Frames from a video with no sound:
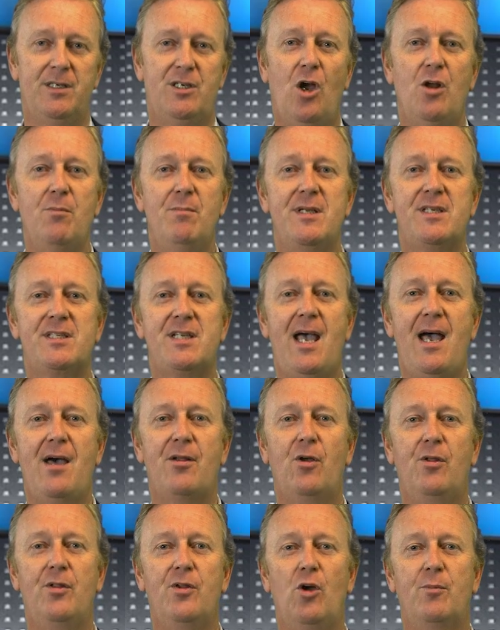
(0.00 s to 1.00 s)
Don't miss
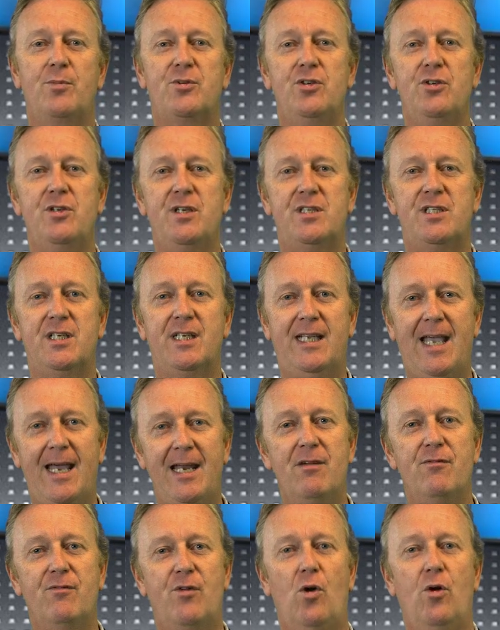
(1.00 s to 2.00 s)
out on the opportunities to
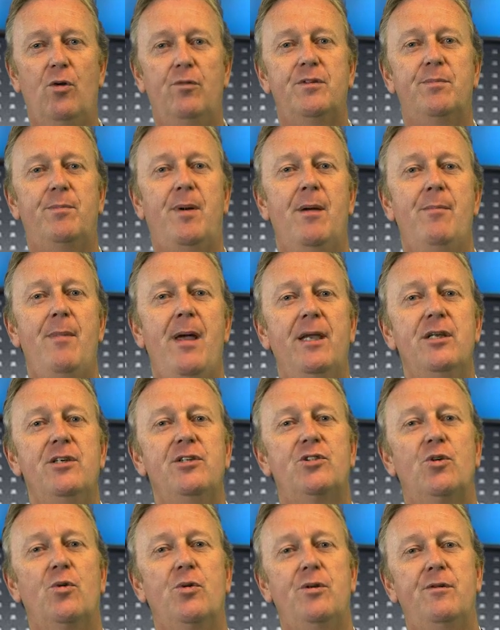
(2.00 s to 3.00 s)
get involved by
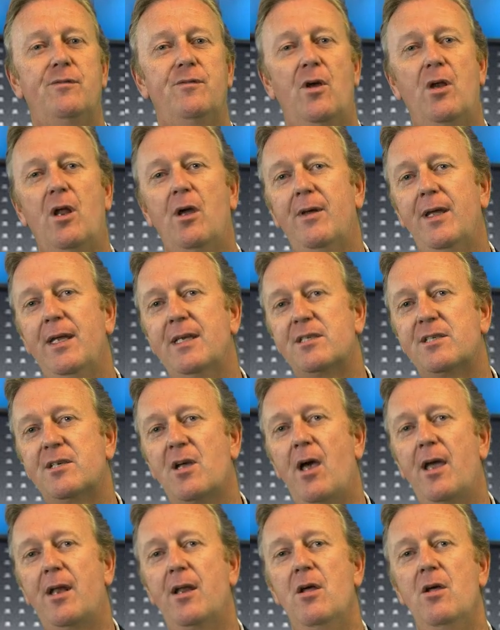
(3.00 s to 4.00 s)
making sure you follow
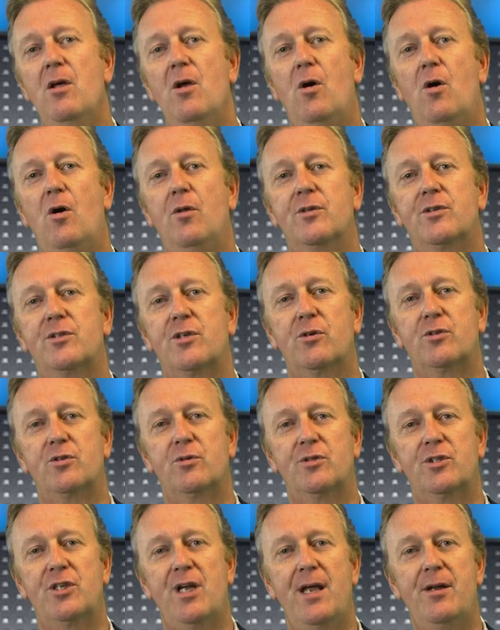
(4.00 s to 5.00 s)
INCITE on
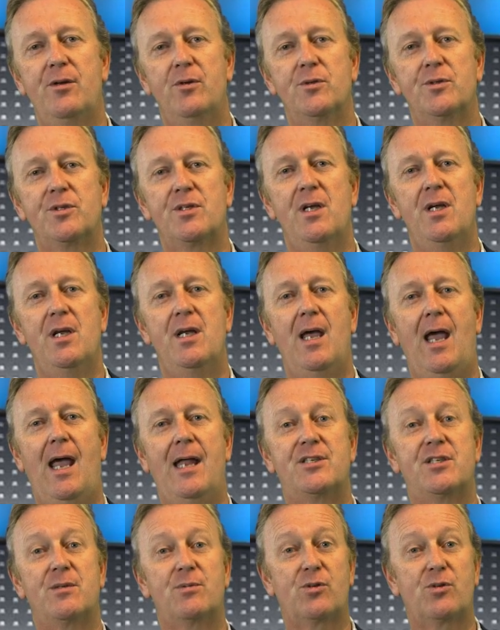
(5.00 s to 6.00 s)
social channels and